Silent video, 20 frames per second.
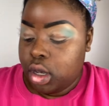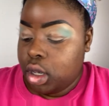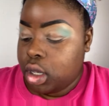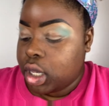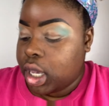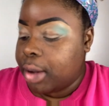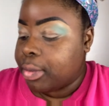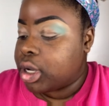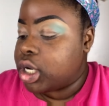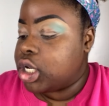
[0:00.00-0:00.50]
Okay,
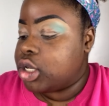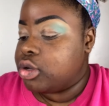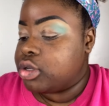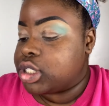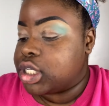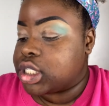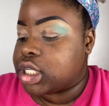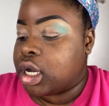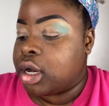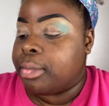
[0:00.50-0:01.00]
I'm going to use
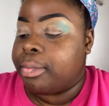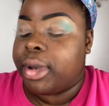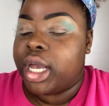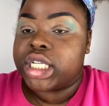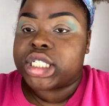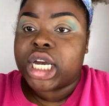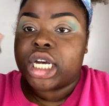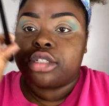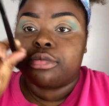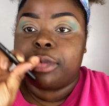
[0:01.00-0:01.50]
this BH
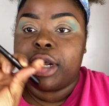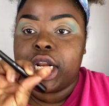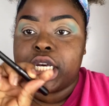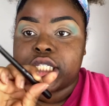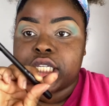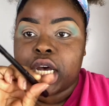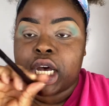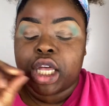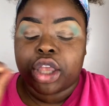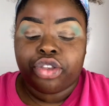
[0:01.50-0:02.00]
Cosmetics
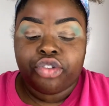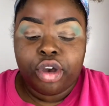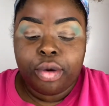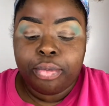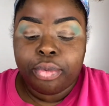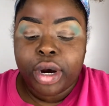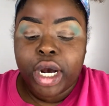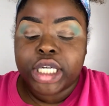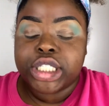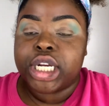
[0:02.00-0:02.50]
3
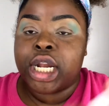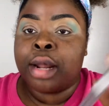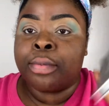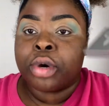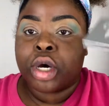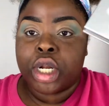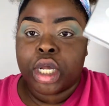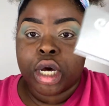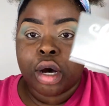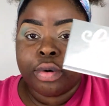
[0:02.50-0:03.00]
brush, and I'm
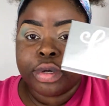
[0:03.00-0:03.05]
going to